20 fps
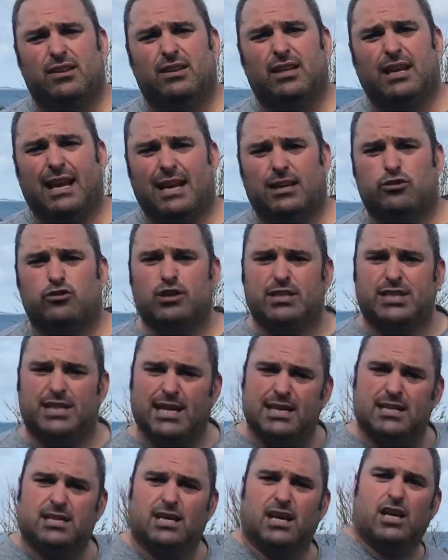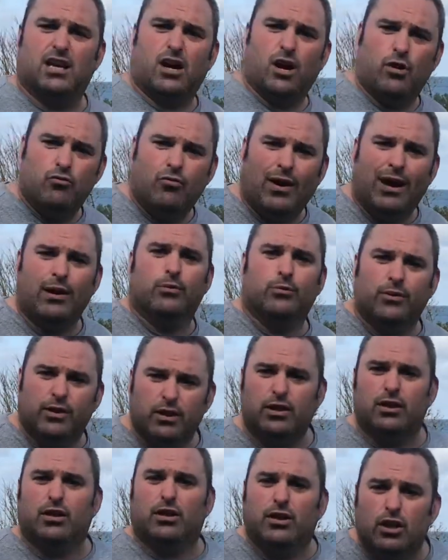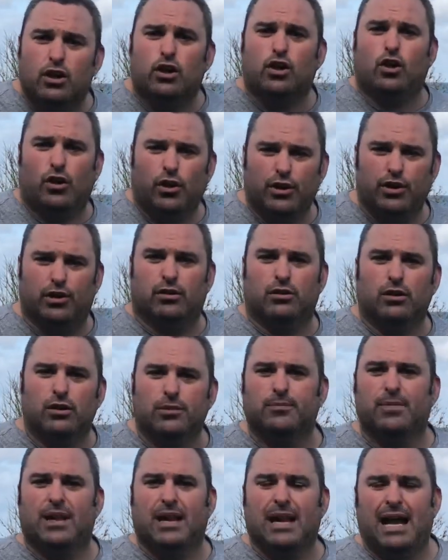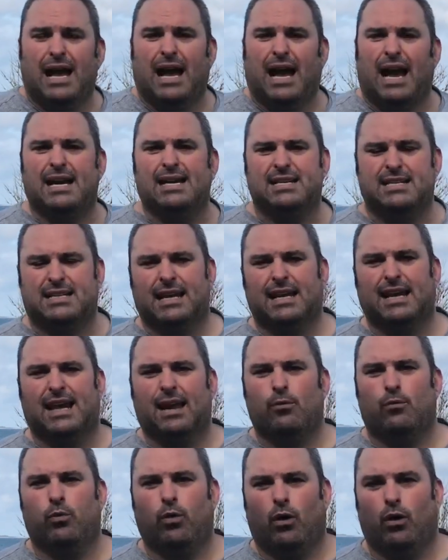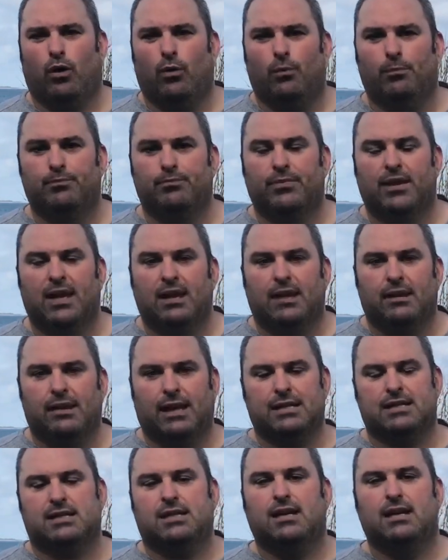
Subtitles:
the electricity is going to go round the coil and it's going to get warm. That's